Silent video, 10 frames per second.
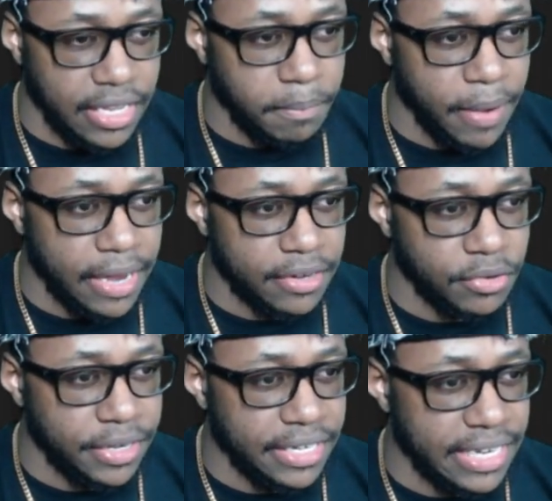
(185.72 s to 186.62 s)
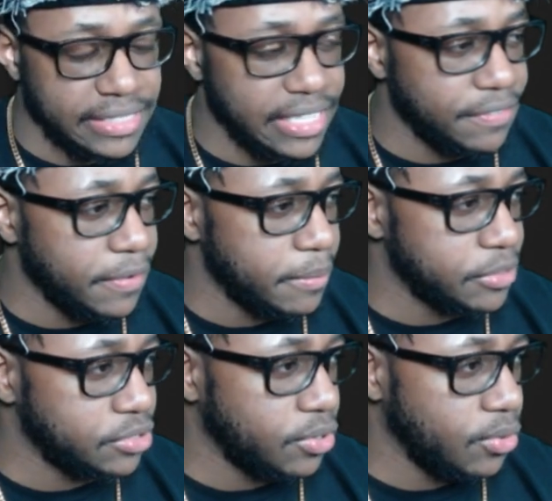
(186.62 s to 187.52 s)
Pot of Greed, let's give him a
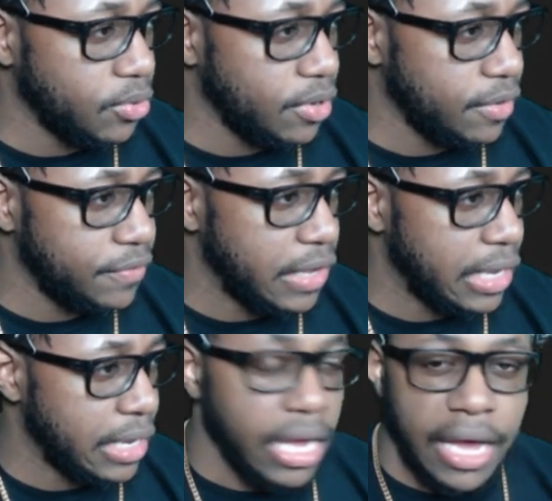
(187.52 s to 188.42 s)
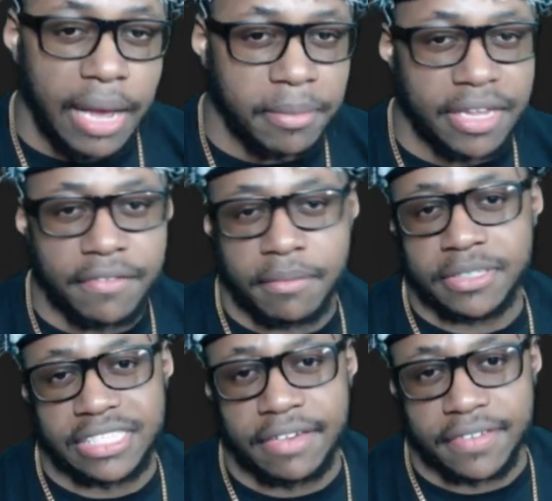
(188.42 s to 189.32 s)
score of I'm gonna give him a
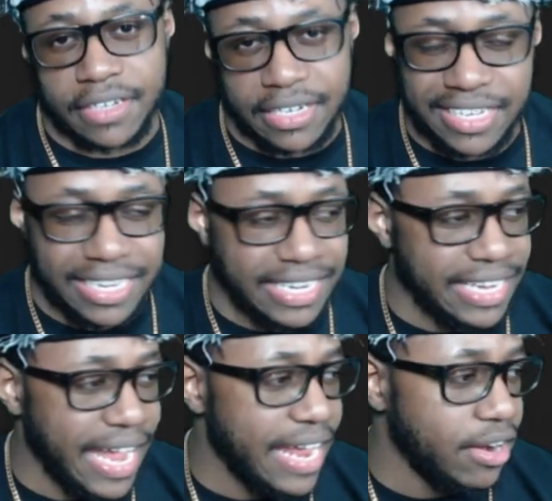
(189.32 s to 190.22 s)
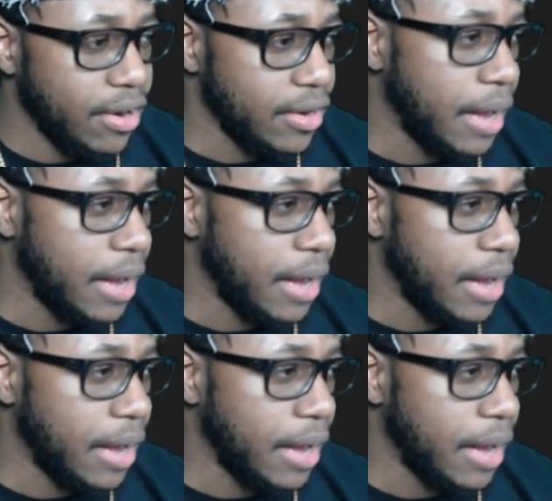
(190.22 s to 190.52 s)
7. It had heart.